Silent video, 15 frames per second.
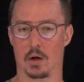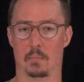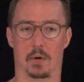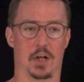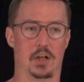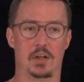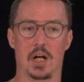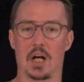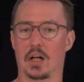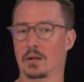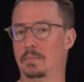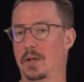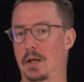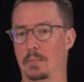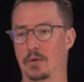But you're not going
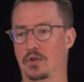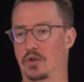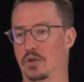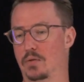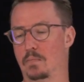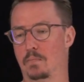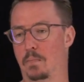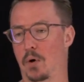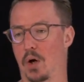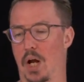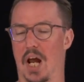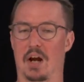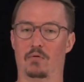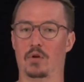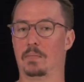to be able to put
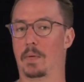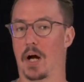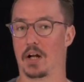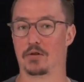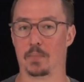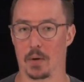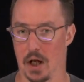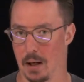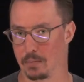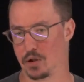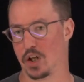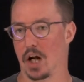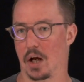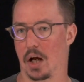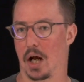every possible
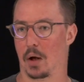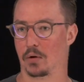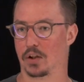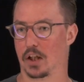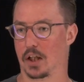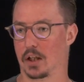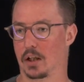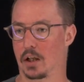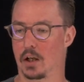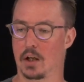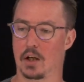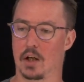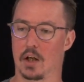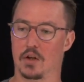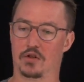option out there.
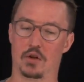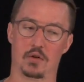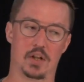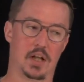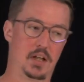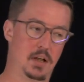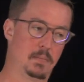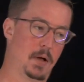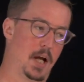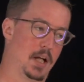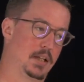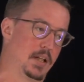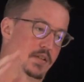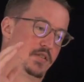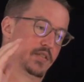So the idea
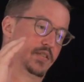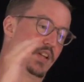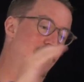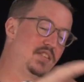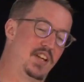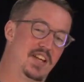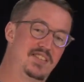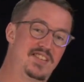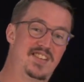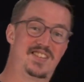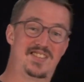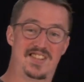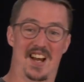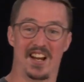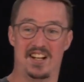behind this is a
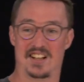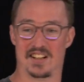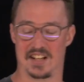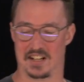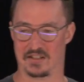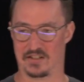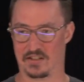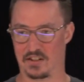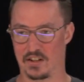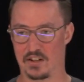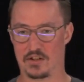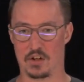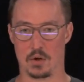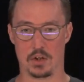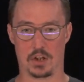static list.
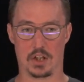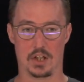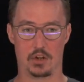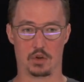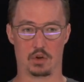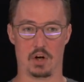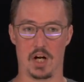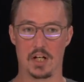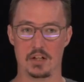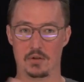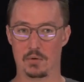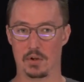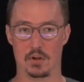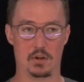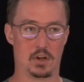So you're going to try and
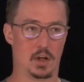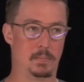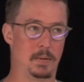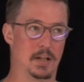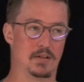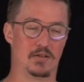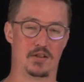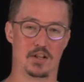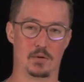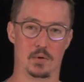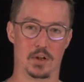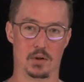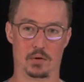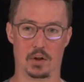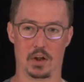do a lookup and see
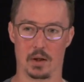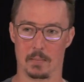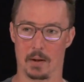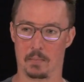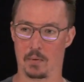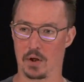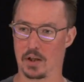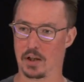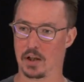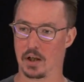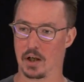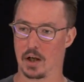what you can come up with.